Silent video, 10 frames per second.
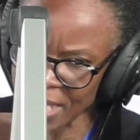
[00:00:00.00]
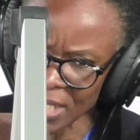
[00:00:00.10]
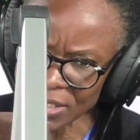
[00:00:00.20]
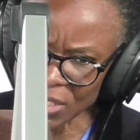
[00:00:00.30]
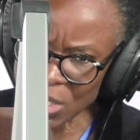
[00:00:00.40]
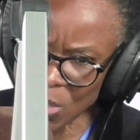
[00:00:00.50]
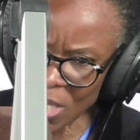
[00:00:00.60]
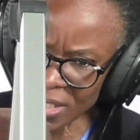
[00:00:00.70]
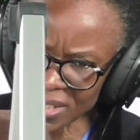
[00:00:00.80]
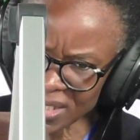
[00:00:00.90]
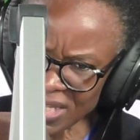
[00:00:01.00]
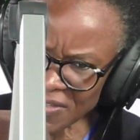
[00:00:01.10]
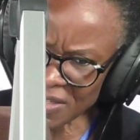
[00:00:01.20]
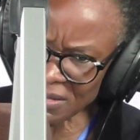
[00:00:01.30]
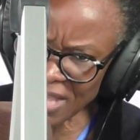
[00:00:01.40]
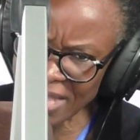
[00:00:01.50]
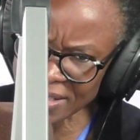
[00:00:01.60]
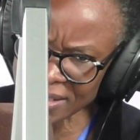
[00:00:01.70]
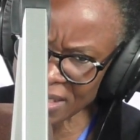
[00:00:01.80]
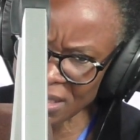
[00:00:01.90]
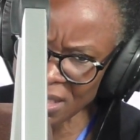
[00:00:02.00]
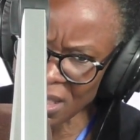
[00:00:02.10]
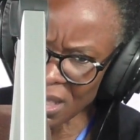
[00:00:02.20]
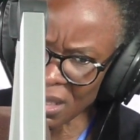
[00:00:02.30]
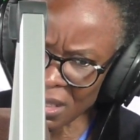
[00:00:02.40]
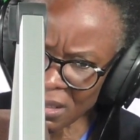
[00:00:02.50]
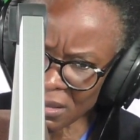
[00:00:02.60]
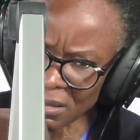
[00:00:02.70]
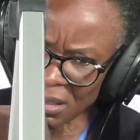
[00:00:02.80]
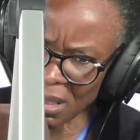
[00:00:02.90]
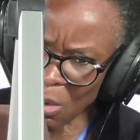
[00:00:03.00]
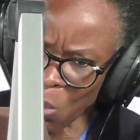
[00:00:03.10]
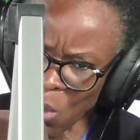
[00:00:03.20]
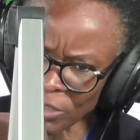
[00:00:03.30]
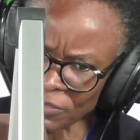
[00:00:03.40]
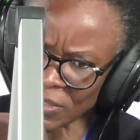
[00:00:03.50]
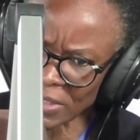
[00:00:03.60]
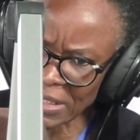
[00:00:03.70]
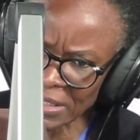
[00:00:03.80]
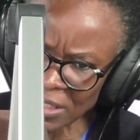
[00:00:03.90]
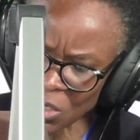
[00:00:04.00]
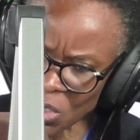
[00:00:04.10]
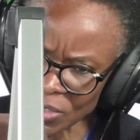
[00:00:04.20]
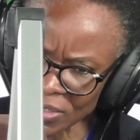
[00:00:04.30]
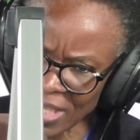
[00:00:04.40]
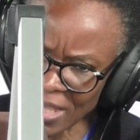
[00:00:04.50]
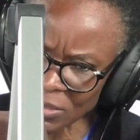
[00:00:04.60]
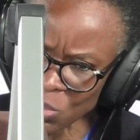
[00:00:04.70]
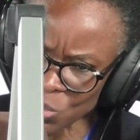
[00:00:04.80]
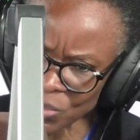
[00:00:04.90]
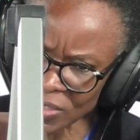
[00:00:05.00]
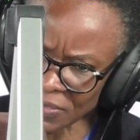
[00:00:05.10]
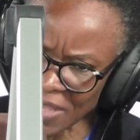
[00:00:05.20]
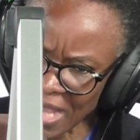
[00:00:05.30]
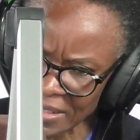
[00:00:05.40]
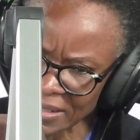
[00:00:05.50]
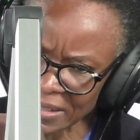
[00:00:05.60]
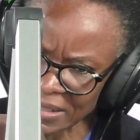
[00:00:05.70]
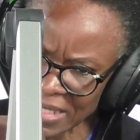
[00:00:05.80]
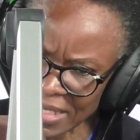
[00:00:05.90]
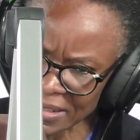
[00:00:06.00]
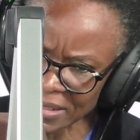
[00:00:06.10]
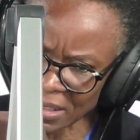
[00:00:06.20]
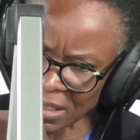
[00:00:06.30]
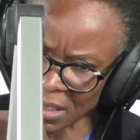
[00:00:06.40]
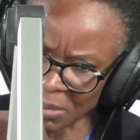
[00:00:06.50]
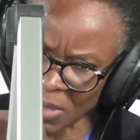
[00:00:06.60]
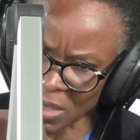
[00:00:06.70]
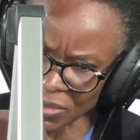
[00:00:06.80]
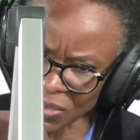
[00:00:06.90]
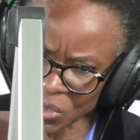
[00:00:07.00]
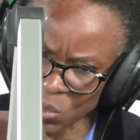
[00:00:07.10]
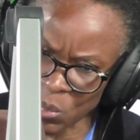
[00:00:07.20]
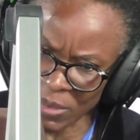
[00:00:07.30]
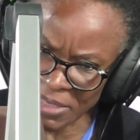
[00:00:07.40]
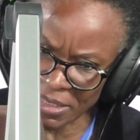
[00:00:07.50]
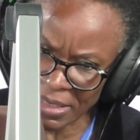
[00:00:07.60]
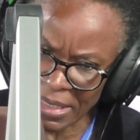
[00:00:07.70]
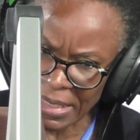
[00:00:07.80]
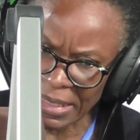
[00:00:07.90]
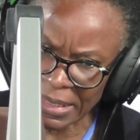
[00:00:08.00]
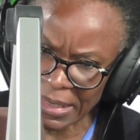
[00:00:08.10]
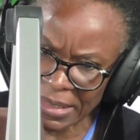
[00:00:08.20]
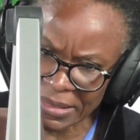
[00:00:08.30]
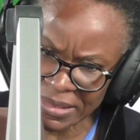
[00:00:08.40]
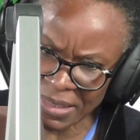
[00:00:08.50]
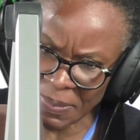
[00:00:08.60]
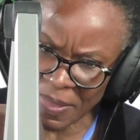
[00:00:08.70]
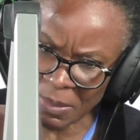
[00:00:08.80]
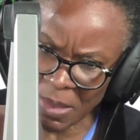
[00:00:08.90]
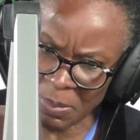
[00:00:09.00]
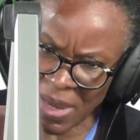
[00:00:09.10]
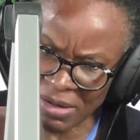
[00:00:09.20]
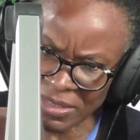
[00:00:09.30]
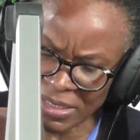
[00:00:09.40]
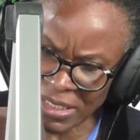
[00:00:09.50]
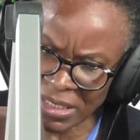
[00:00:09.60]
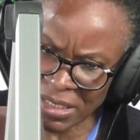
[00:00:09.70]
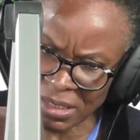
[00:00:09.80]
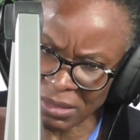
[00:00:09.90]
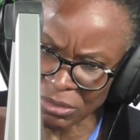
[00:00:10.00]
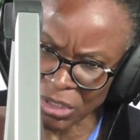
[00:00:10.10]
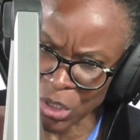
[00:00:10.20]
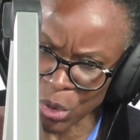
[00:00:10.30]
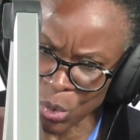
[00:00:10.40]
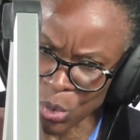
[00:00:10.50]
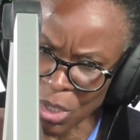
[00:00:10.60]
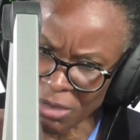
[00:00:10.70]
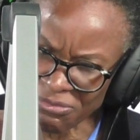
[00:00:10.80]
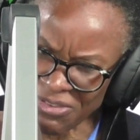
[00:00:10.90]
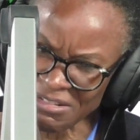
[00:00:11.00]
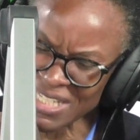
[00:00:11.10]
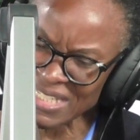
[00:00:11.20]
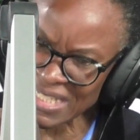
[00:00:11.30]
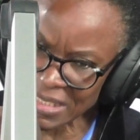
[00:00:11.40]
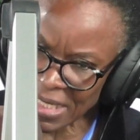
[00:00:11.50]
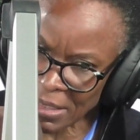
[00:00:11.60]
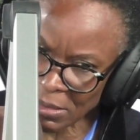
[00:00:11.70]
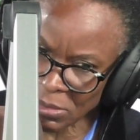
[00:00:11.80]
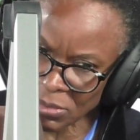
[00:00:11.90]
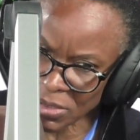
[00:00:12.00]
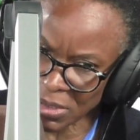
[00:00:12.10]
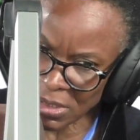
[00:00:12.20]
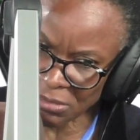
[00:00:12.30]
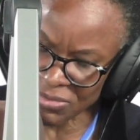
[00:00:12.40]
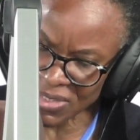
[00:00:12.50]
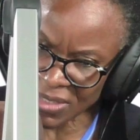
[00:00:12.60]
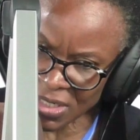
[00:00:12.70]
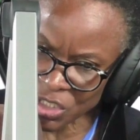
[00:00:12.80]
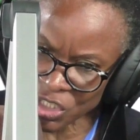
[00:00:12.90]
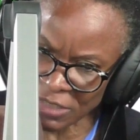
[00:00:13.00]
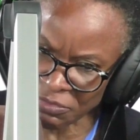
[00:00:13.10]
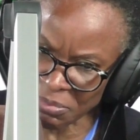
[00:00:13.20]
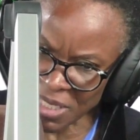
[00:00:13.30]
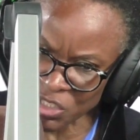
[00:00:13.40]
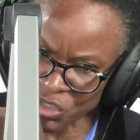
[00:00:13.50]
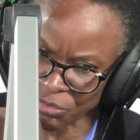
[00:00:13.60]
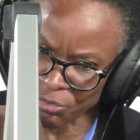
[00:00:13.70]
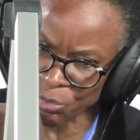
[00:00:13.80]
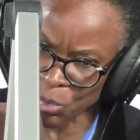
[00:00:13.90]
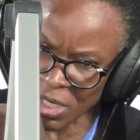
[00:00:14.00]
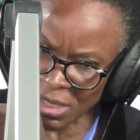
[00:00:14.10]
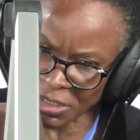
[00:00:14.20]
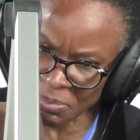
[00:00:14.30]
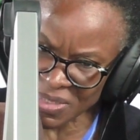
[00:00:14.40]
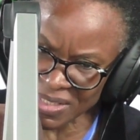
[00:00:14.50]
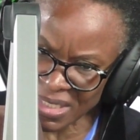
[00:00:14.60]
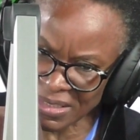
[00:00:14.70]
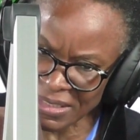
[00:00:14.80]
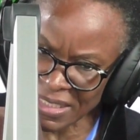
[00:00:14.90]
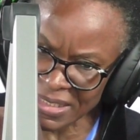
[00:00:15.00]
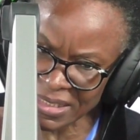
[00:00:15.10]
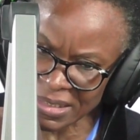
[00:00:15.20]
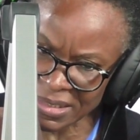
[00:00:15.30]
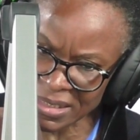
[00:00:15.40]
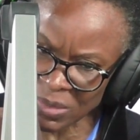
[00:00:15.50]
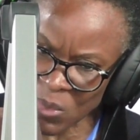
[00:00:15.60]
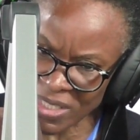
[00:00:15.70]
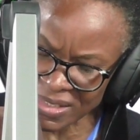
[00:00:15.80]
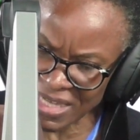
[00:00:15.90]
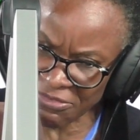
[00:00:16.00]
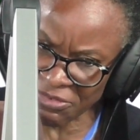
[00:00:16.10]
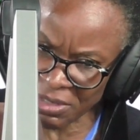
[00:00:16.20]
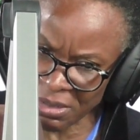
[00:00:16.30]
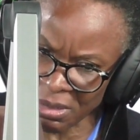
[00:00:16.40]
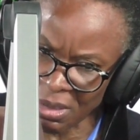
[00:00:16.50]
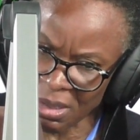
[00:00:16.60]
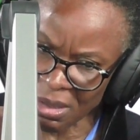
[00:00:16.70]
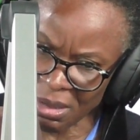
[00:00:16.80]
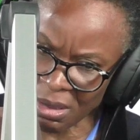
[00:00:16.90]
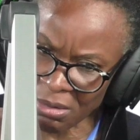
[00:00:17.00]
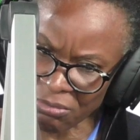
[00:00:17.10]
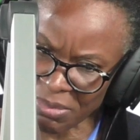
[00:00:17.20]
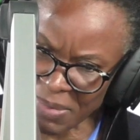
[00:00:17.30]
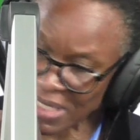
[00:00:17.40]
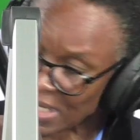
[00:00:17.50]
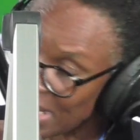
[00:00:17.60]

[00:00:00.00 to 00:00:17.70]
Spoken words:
So cervical cancer, one of the leading causes of cancer deaths amongst women. Apparently no very detailed research information for Ghana, but certainly the incidence in West Africa remaining